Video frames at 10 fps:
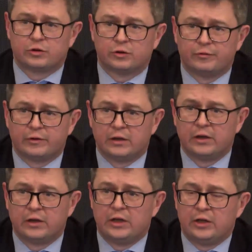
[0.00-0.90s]
of
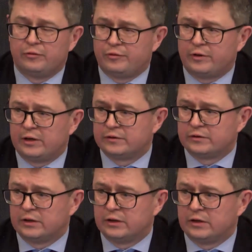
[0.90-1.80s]

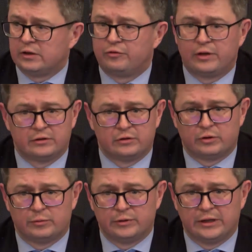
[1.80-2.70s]
friend
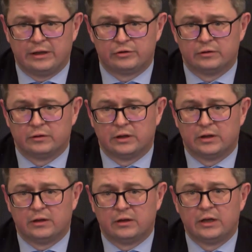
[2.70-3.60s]
determination.
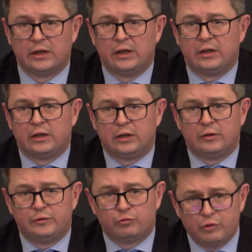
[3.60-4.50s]

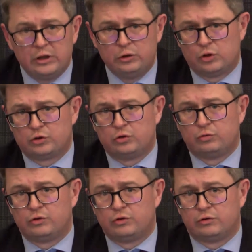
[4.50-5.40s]
If you really want to,
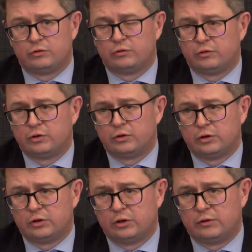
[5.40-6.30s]

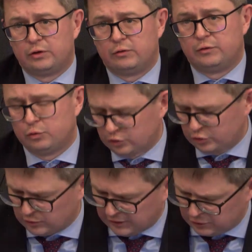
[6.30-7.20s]
if you want
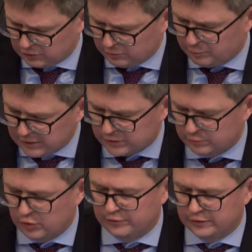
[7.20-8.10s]
to get to the bottom
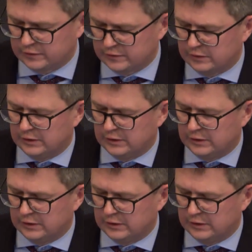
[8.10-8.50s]
of it,